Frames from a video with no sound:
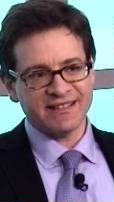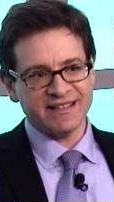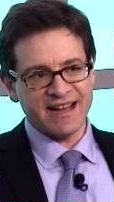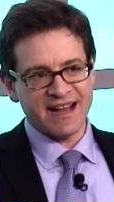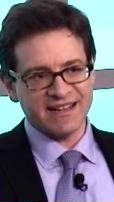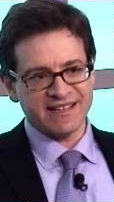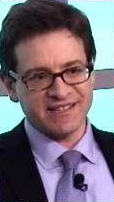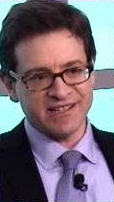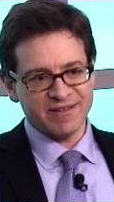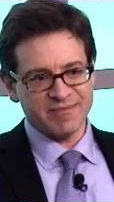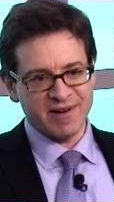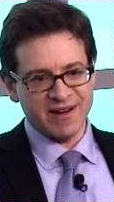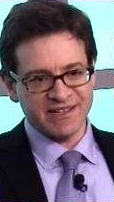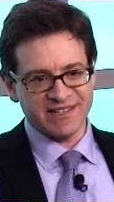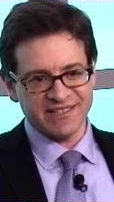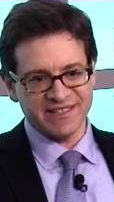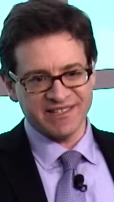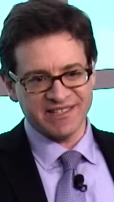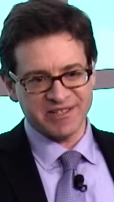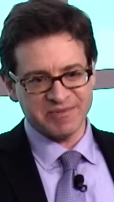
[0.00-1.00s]
not so
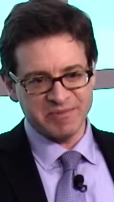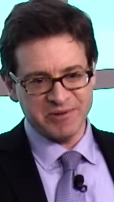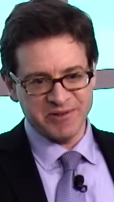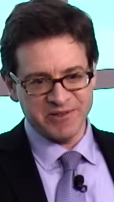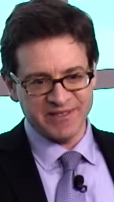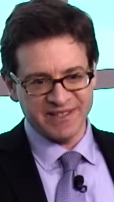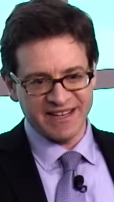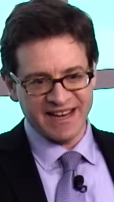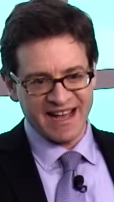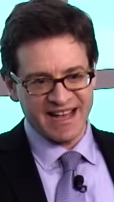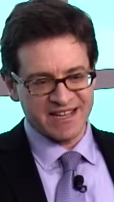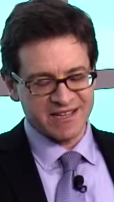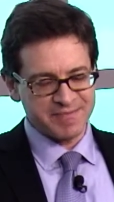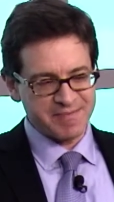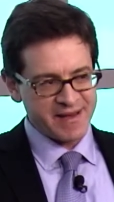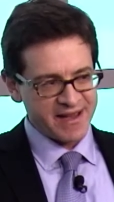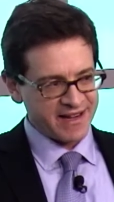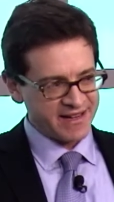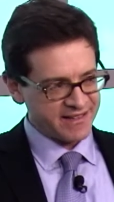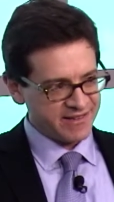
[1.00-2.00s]
much the schmoozing
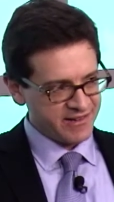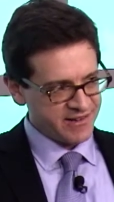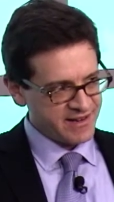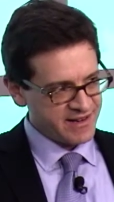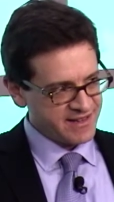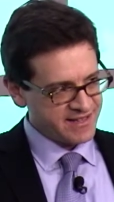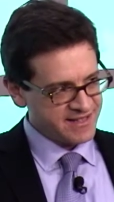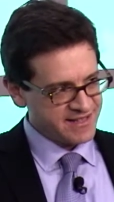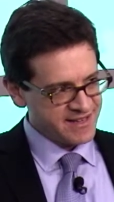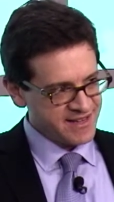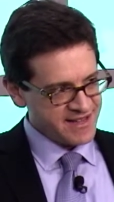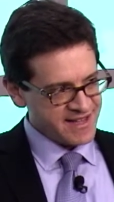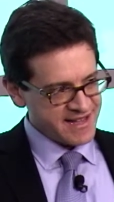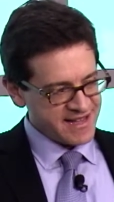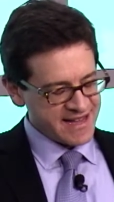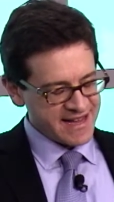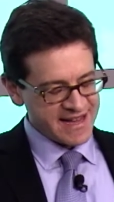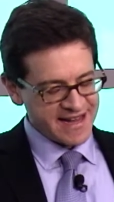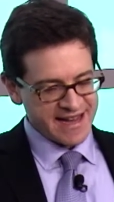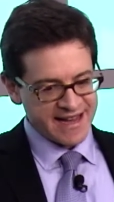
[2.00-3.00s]
aspect or his
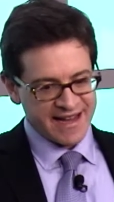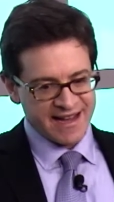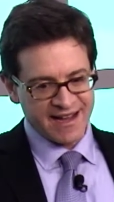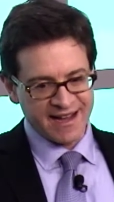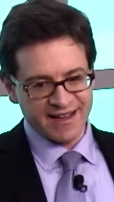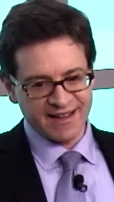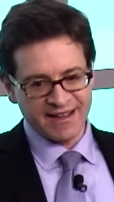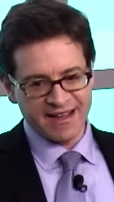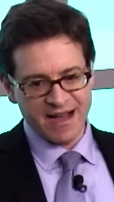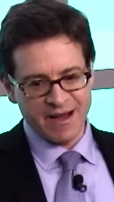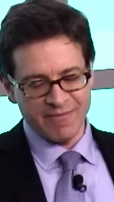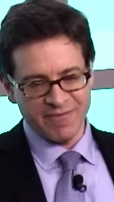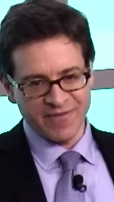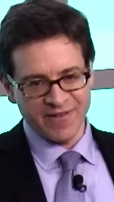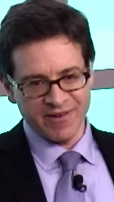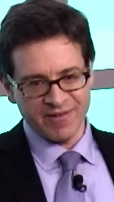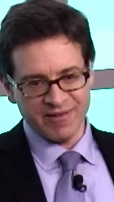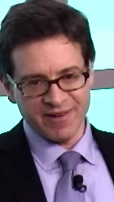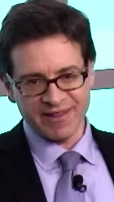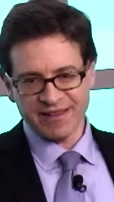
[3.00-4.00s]

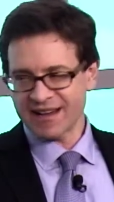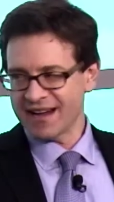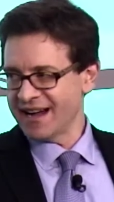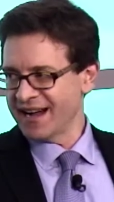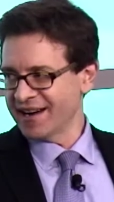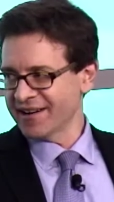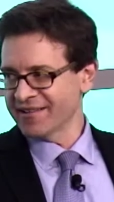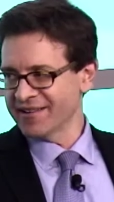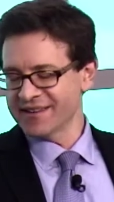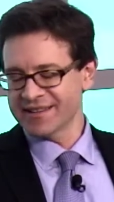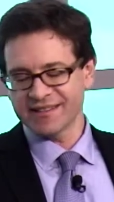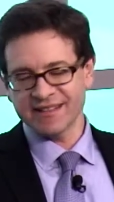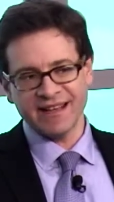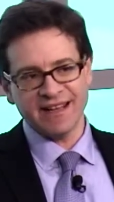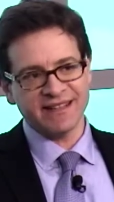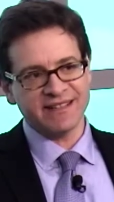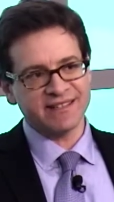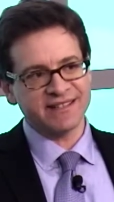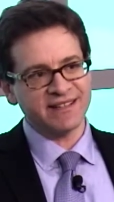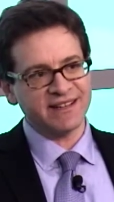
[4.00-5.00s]
comfort with Congress.
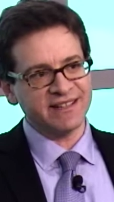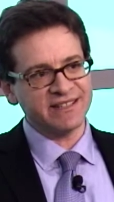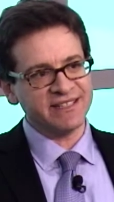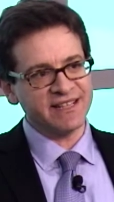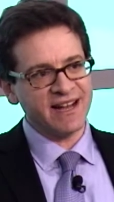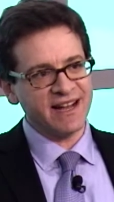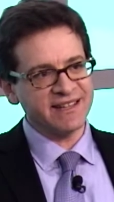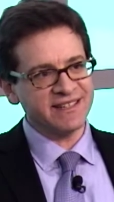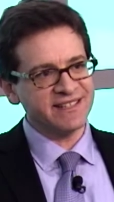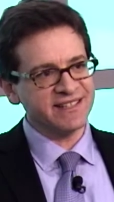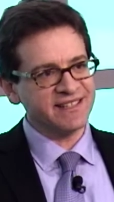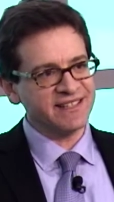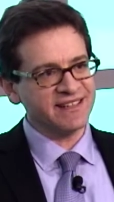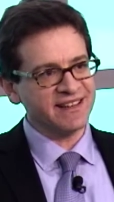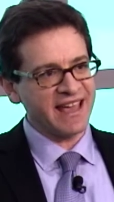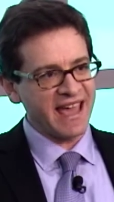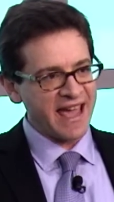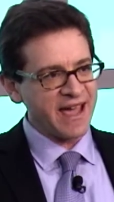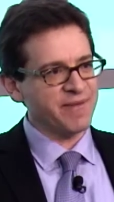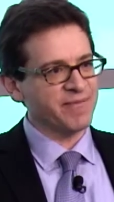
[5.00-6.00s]
It's Johnson
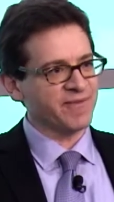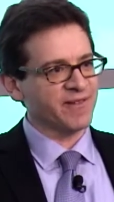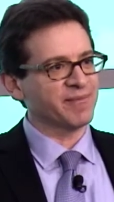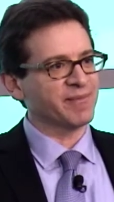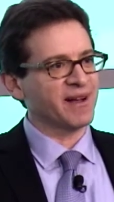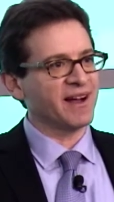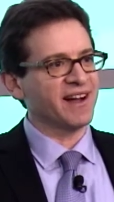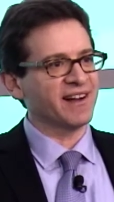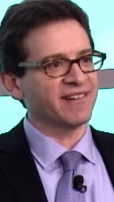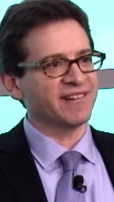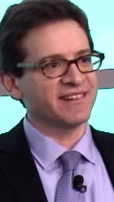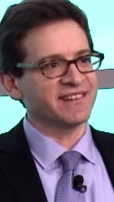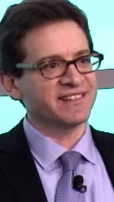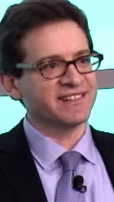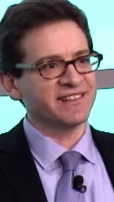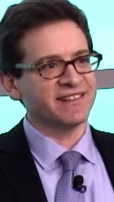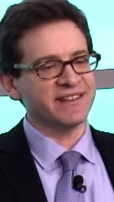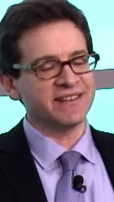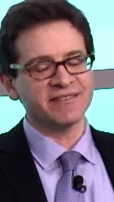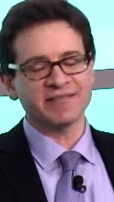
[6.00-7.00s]
came from Congress.
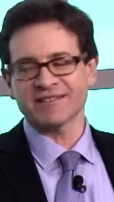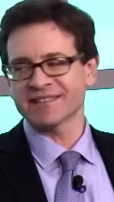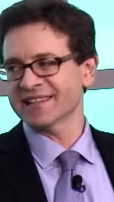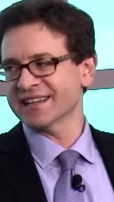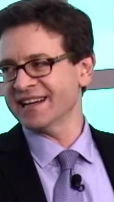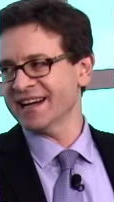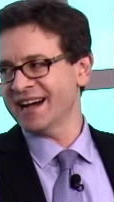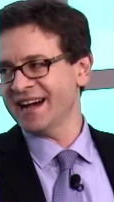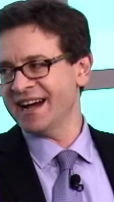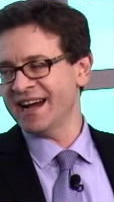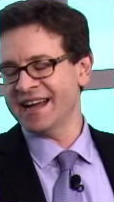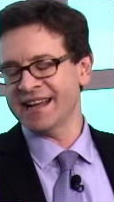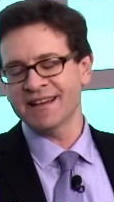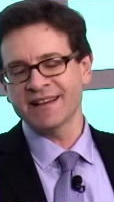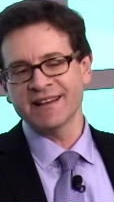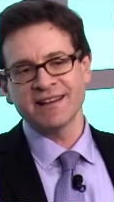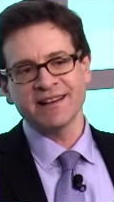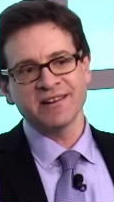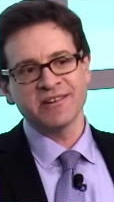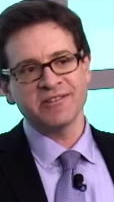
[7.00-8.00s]
So this was a guy
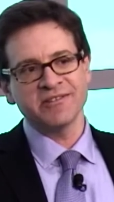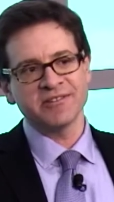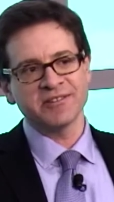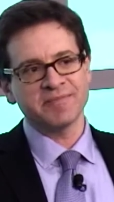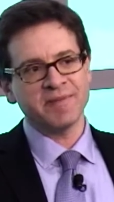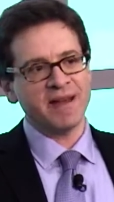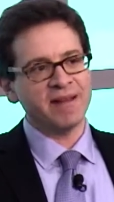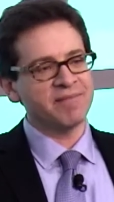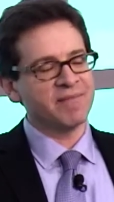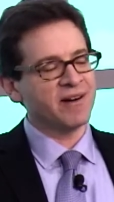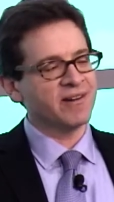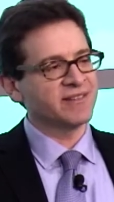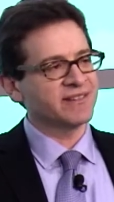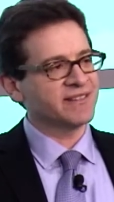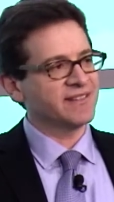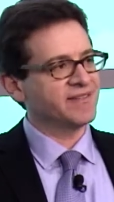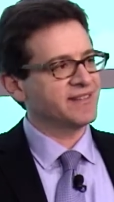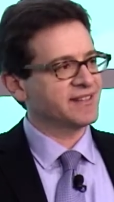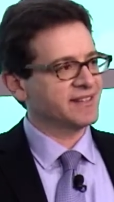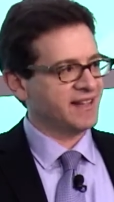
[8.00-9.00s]
who spent most
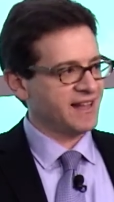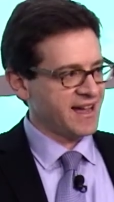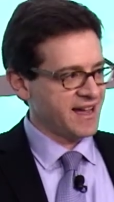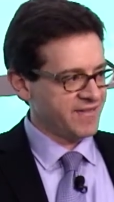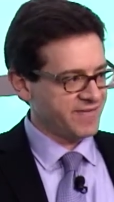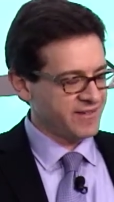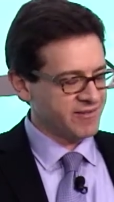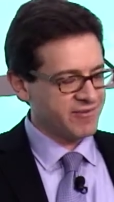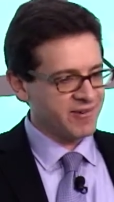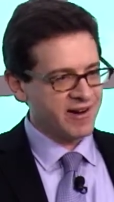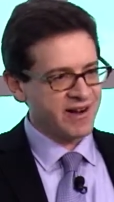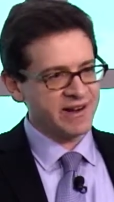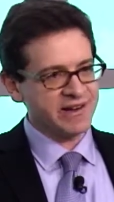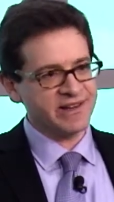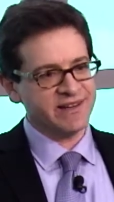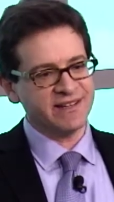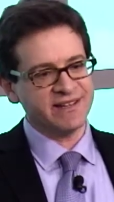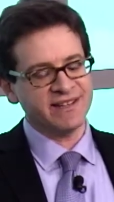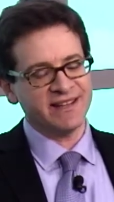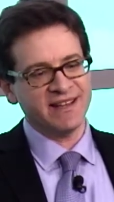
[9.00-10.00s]
of his life in
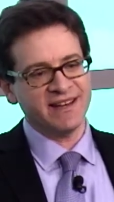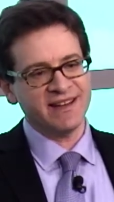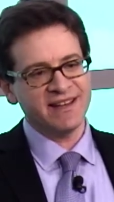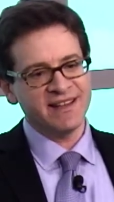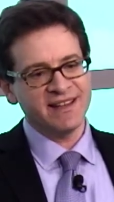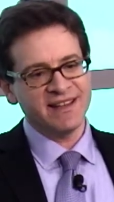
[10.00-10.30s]
Washington,